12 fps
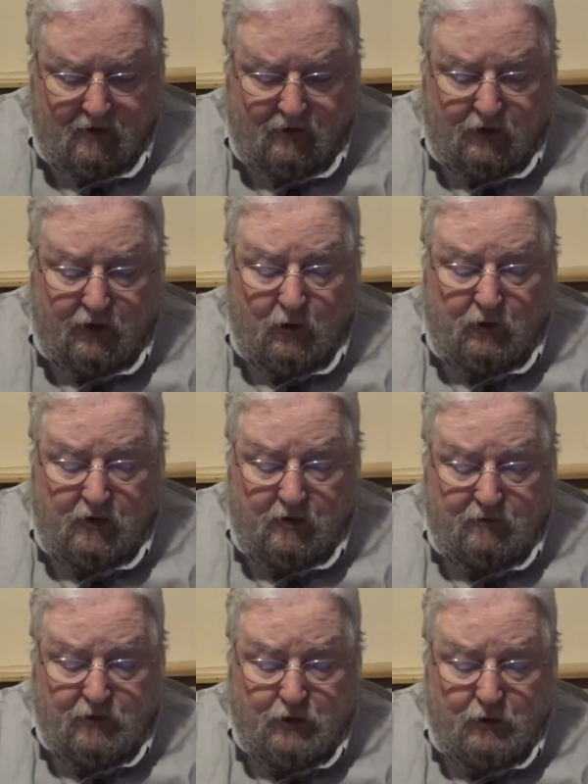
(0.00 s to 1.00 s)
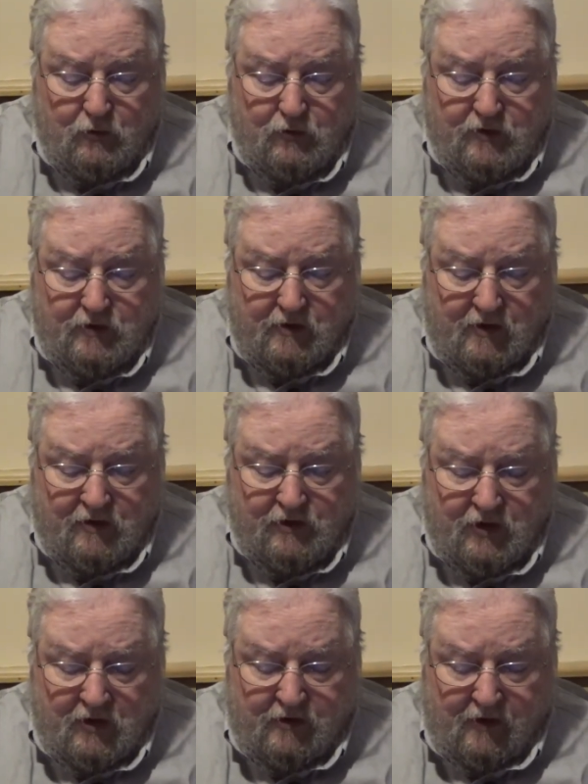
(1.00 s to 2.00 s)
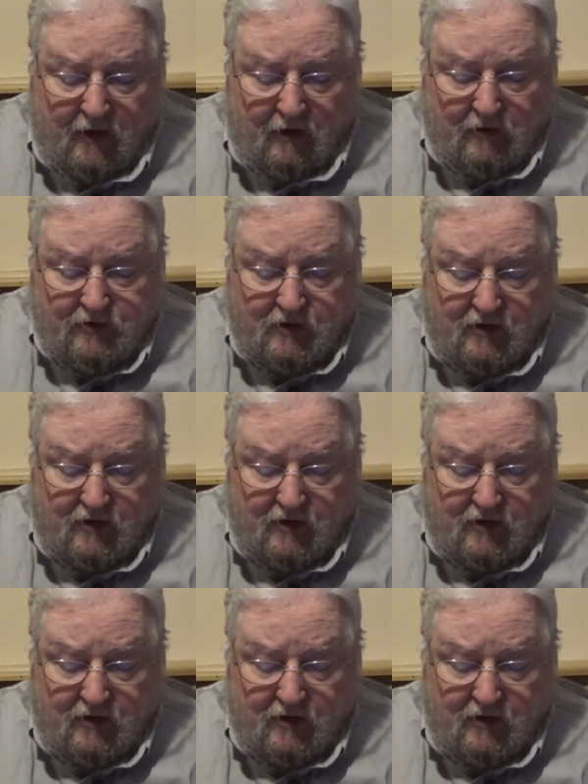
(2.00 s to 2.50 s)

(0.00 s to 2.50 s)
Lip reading: The union of Jews and Gentiles